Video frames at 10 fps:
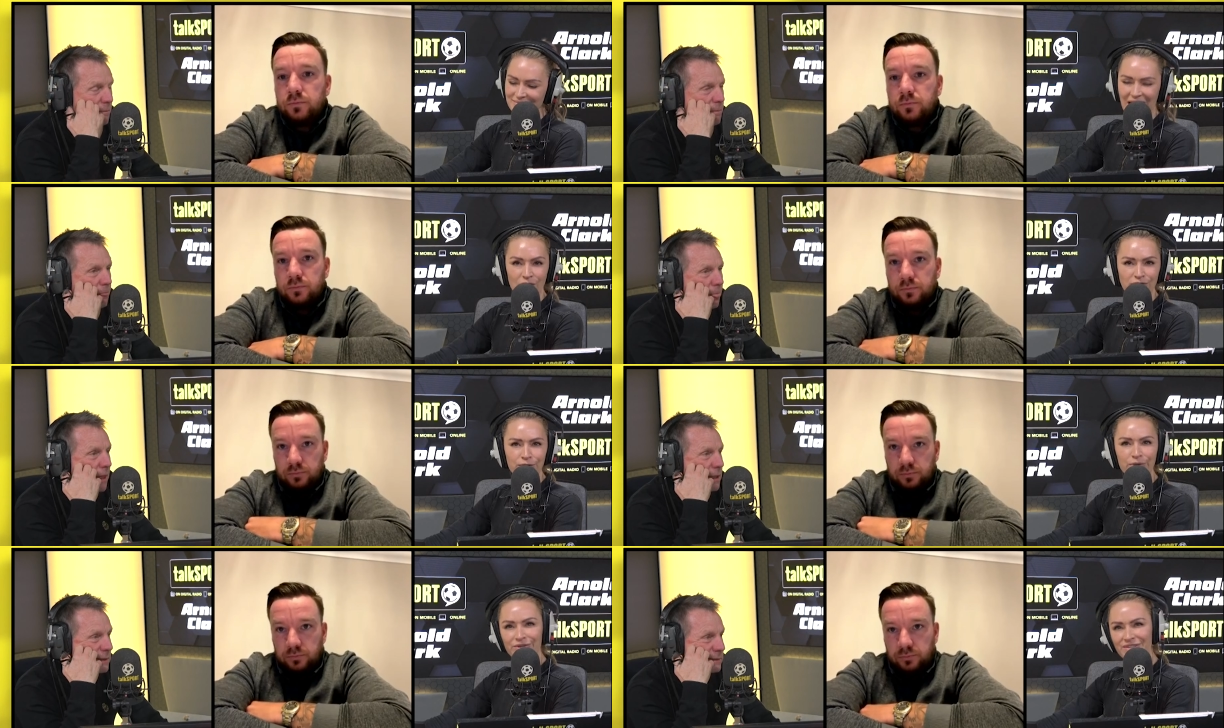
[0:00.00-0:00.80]
Speaker 1: How
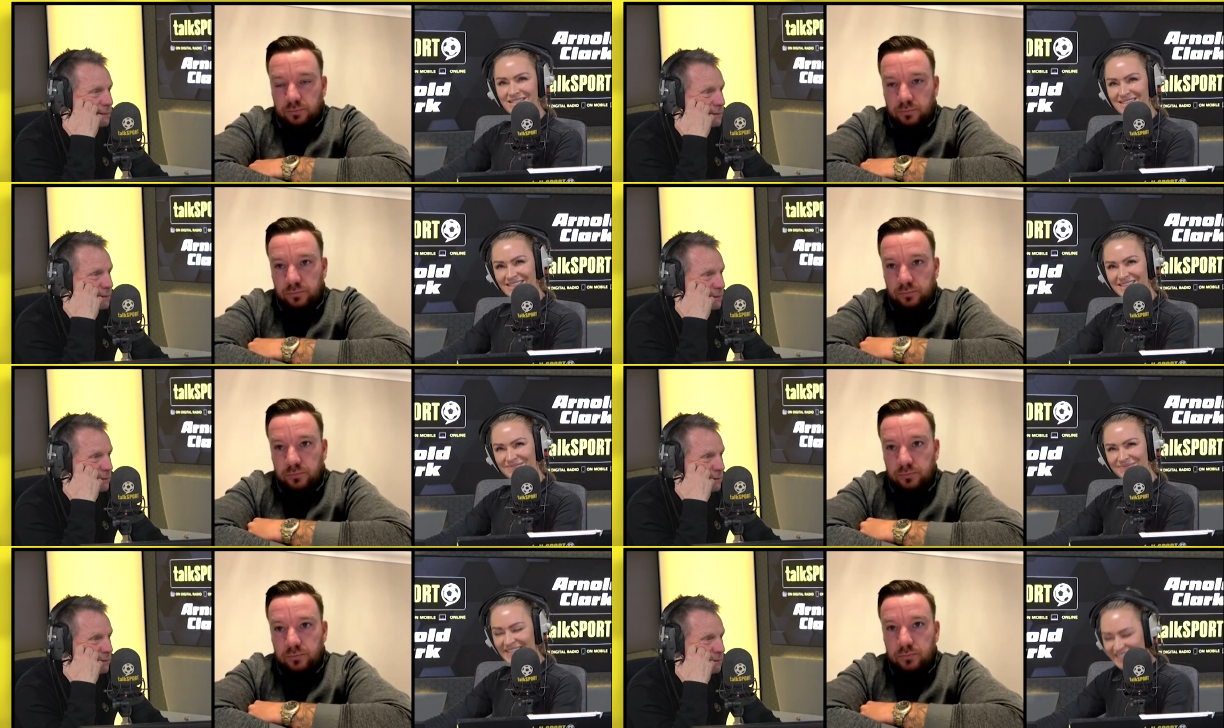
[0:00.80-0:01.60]
voyeuristic.
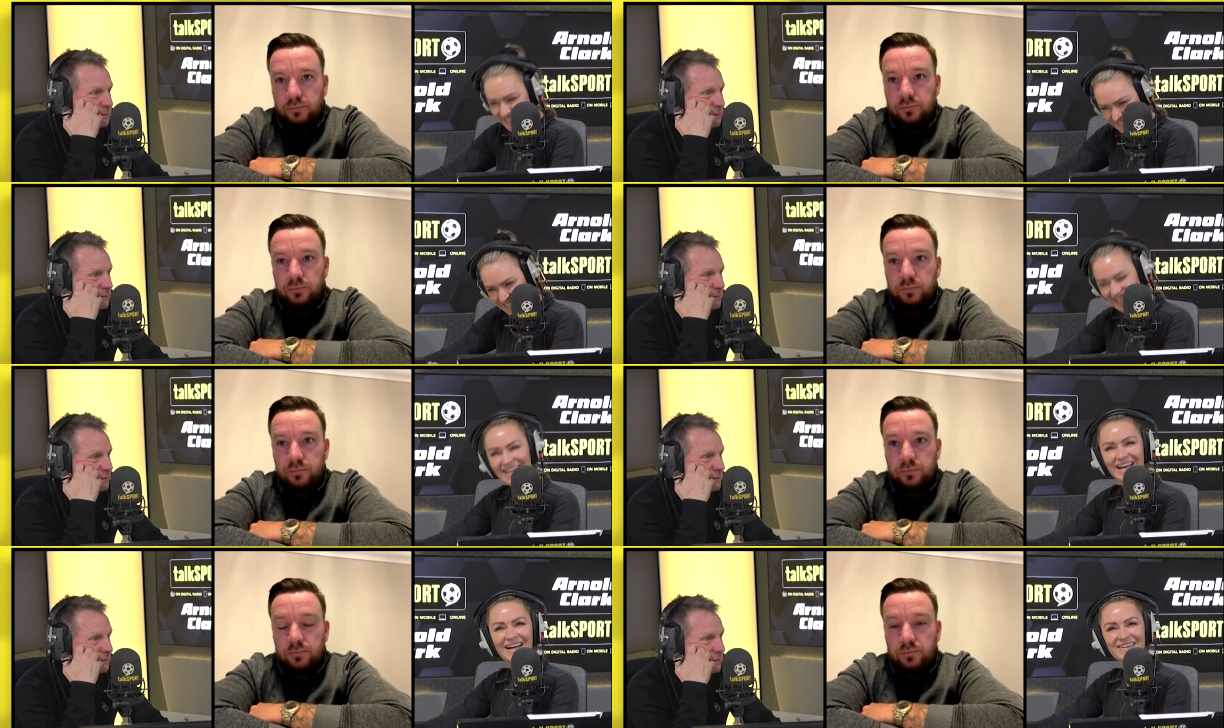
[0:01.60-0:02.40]

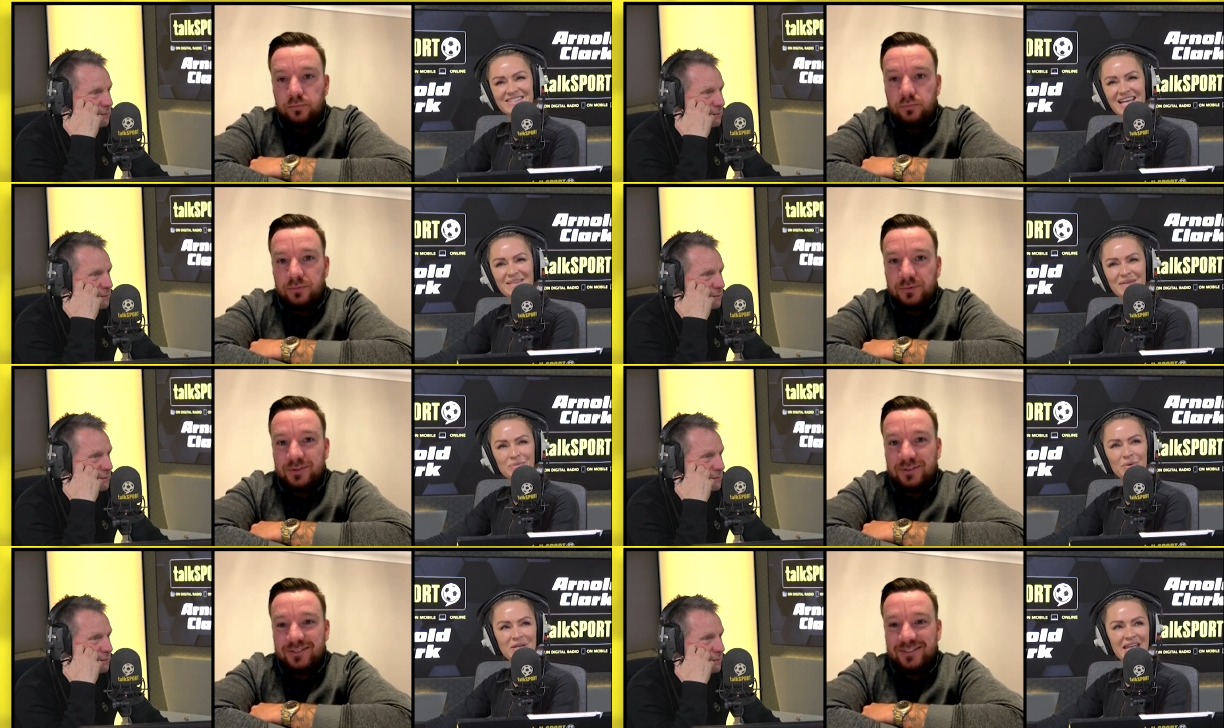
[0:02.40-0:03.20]
Jamie, what